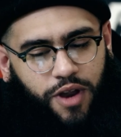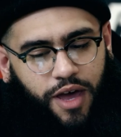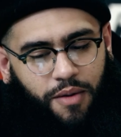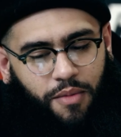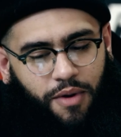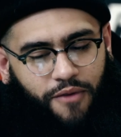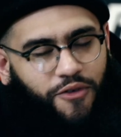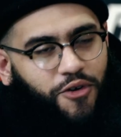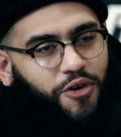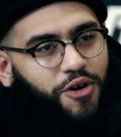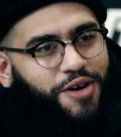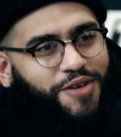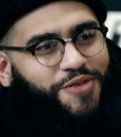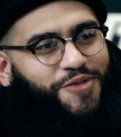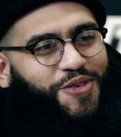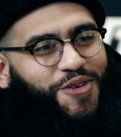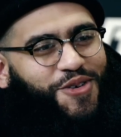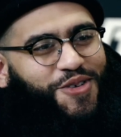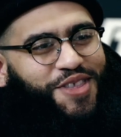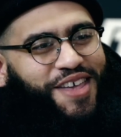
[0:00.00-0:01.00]
name? I forgot.
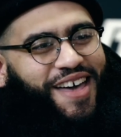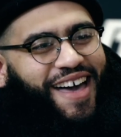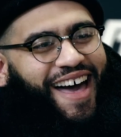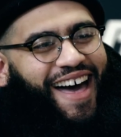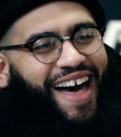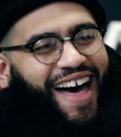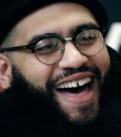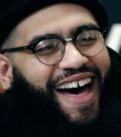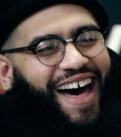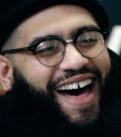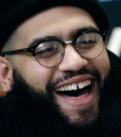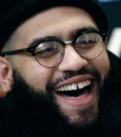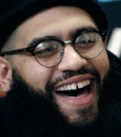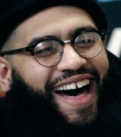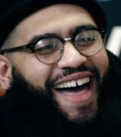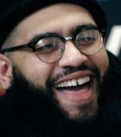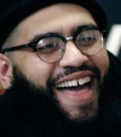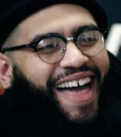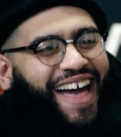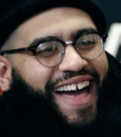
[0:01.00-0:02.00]

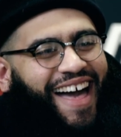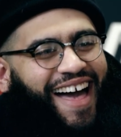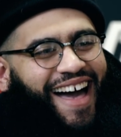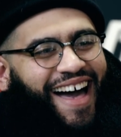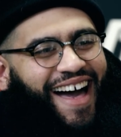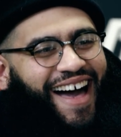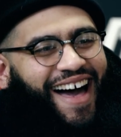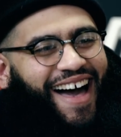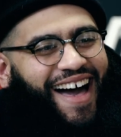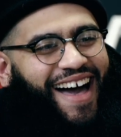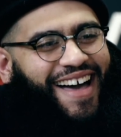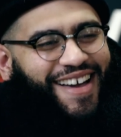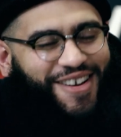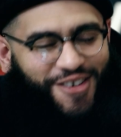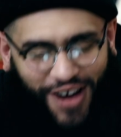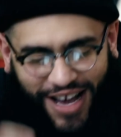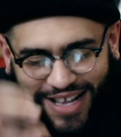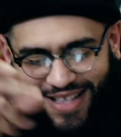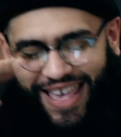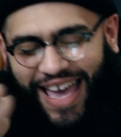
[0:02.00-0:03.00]
Greg, Greg Davies.
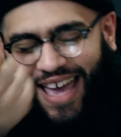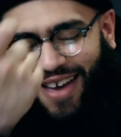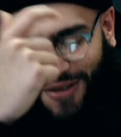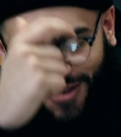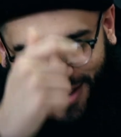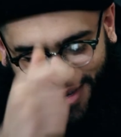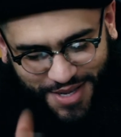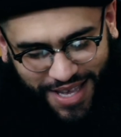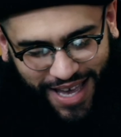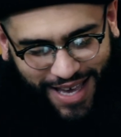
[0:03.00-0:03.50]
Greg Davies,